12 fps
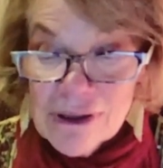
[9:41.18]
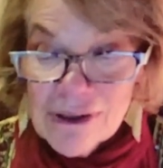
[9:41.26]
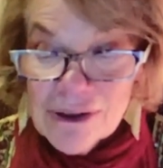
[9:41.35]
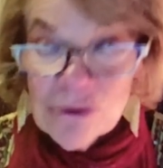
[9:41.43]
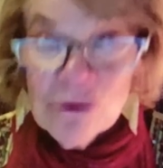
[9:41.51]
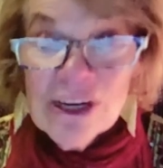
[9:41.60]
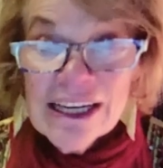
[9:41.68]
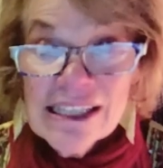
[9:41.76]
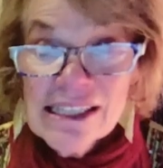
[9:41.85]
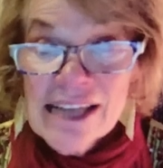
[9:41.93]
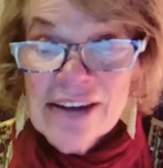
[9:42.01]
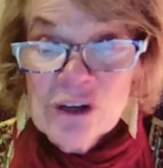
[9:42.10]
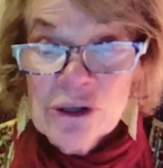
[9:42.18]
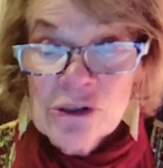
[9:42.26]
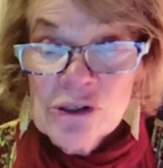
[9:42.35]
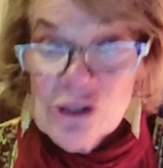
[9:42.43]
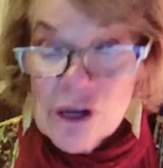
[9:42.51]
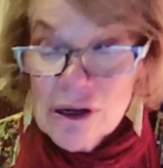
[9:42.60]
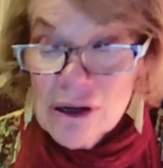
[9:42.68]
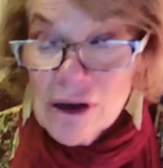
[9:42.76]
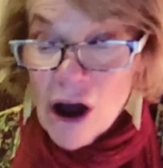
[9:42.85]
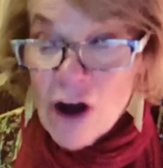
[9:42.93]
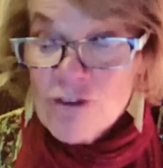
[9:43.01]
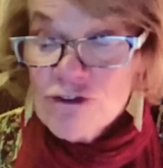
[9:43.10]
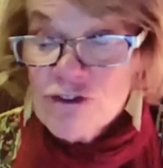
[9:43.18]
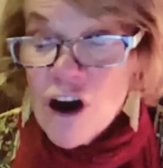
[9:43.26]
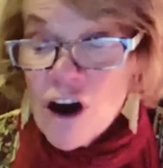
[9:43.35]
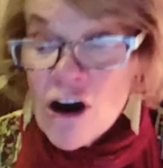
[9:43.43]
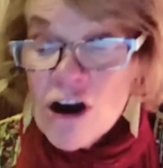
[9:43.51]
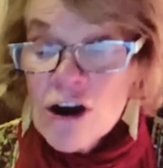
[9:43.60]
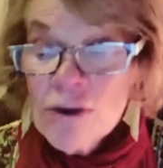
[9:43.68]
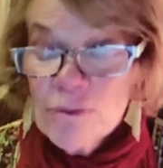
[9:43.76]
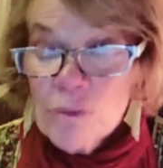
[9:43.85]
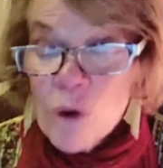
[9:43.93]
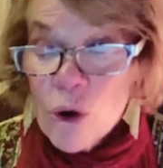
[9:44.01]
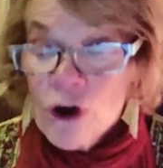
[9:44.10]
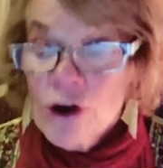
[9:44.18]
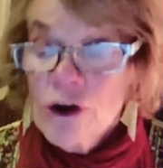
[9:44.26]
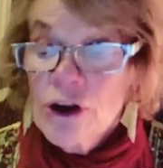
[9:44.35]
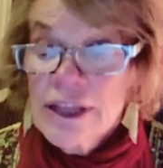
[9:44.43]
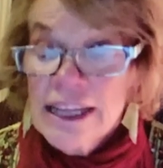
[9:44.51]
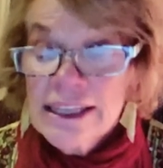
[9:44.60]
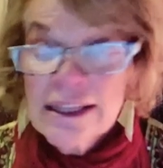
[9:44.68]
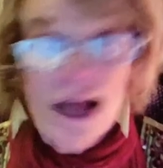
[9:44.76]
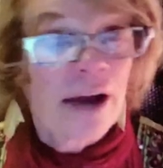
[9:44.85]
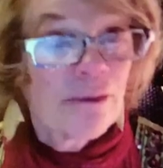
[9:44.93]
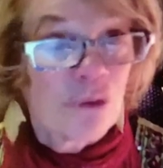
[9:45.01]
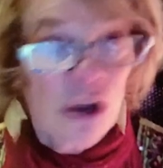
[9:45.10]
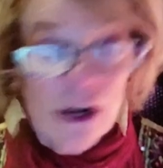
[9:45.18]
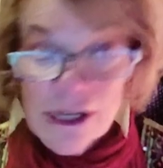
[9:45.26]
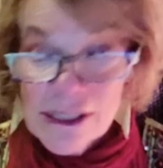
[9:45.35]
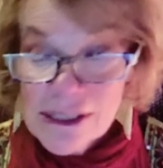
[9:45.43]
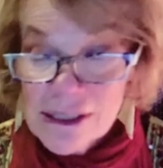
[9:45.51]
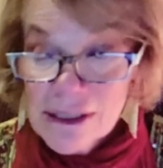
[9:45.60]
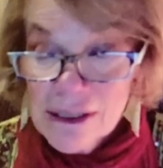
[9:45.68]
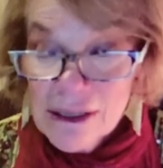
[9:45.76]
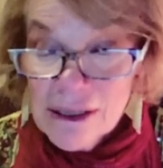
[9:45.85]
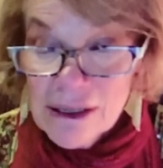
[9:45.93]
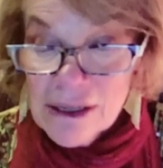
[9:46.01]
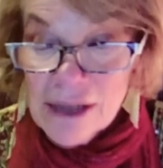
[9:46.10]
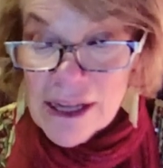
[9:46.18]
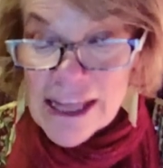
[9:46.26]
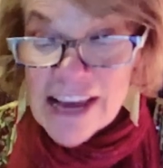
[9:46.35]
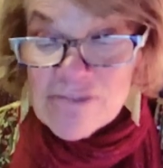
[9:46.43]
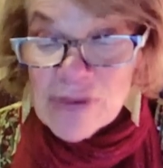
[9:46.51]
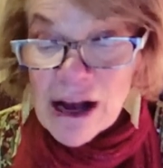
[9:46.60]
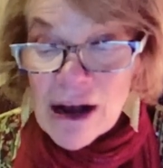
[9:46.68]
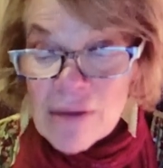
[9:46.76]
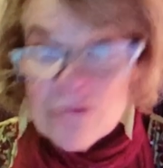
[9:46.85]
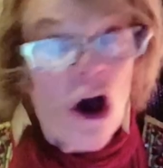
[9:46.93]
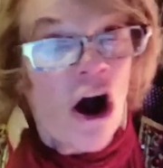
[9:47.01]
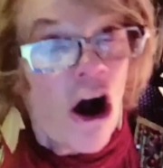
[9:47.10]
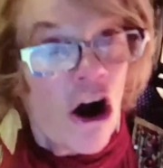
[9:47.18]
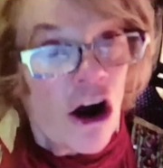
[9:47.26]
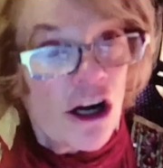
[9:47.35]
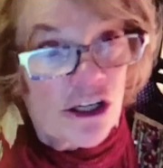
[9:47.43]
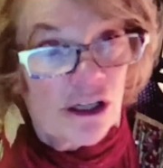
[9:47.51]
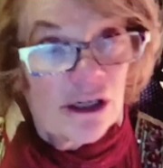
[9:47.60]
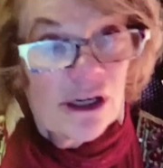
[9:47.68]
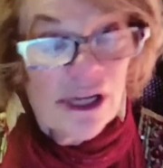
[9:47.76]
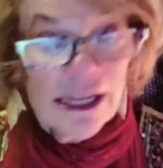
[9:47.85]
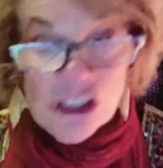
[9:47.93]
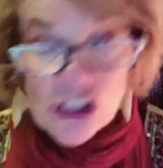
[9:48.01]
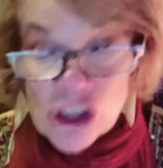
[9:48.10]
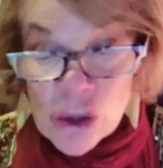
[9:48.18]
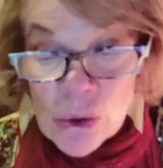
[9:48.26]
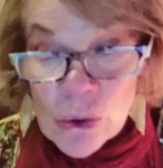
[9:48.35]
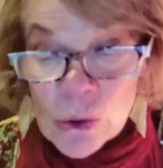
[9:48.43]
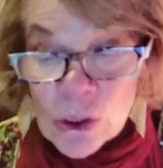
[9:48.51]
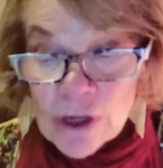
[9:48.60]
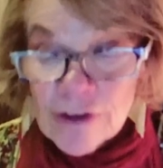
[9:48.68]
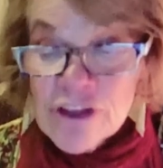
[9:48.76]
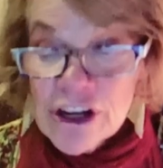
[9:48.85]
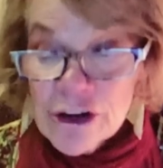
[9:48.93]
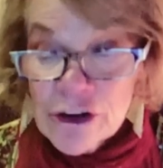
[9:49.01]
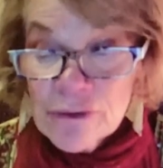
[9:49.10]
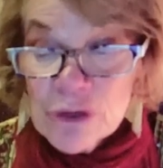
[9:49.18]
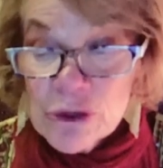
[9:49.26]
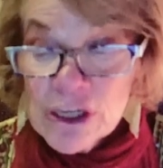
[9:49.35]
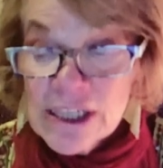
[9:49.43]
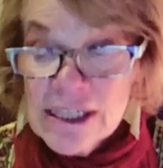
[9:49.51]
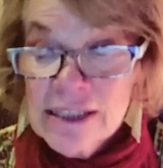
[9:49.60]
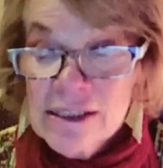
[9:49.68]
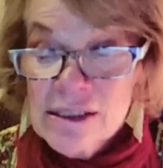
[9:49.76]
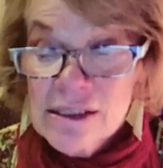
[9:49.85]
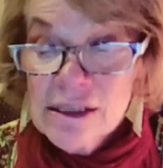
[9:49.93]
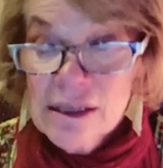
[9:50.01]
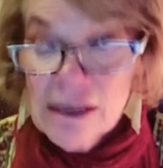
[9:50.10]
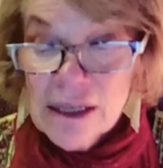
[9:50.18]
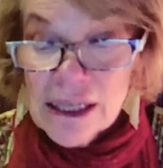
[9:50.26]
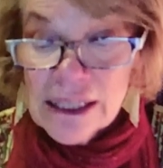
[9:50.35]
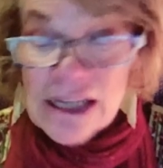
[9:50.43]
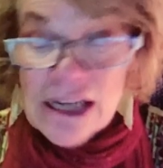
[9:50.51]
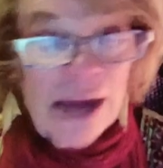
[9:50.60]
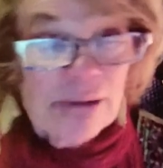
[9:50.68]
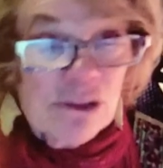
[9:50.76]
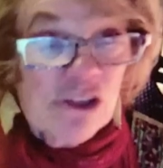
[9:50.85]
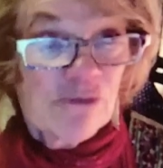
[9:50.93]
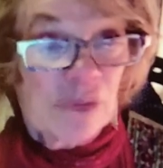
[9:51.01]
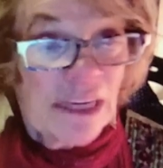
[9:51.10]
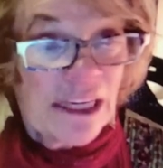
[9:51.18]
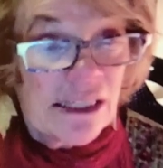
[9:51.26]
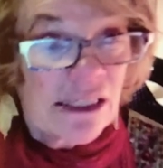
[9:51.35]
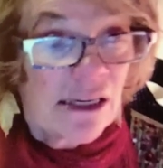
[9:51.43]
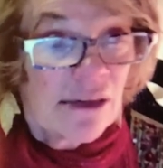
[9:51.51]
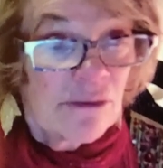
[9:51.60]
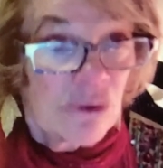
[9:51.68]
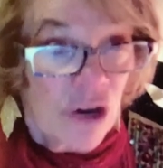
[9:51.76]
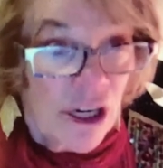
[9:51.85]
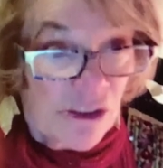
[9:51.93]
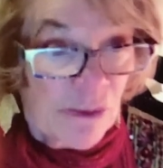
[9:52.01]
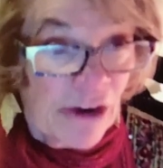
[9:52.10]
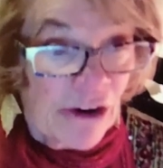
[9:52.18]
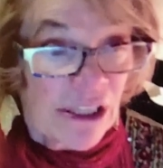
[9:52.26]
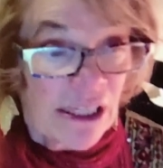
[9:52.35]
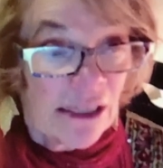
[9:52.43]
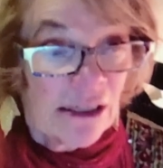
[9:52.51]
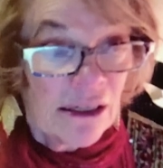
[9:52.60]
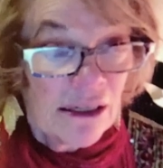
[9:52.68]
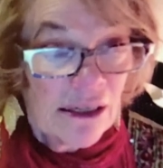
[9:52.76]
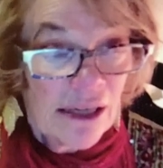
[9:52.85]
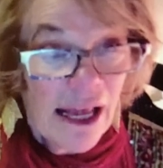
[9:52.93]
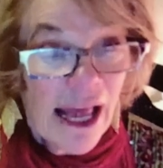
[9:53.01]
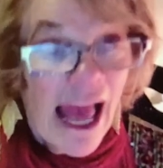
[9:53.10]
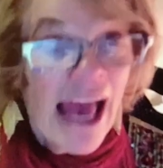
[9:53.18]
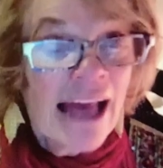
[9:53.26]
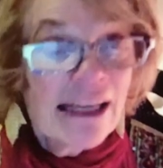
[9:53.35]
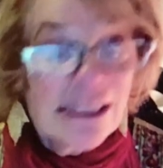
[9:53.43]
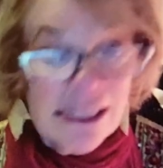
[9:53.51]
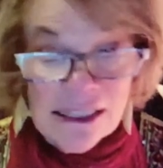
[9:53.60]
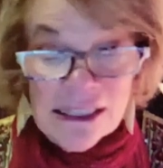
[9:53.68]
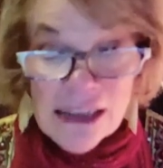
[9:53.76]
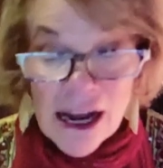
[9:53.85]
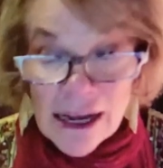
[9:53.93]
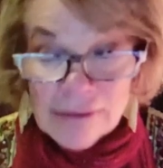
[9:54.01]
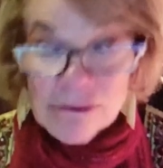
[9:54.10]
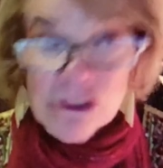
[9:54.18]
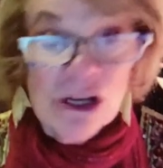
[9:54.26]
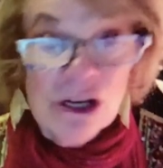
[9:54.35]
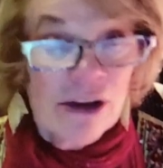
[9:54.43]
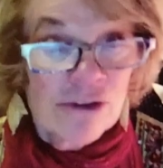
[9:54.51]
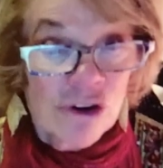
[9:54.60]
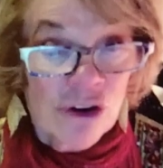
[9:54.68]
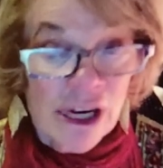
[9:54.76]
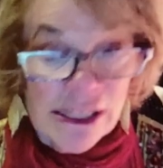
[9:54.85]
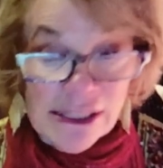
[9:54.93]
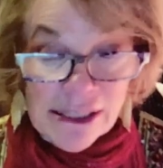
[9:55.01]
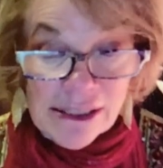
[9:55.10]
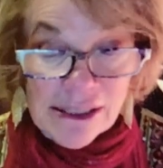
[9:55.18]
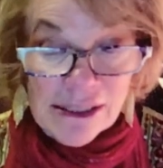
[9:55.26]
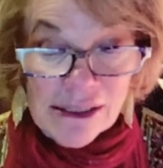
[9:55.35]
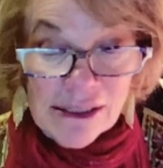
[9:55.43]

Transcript: READ centers are far more than libraries. They've become the heart and soul of their communities in times of peace and prosperity and in times of crisis.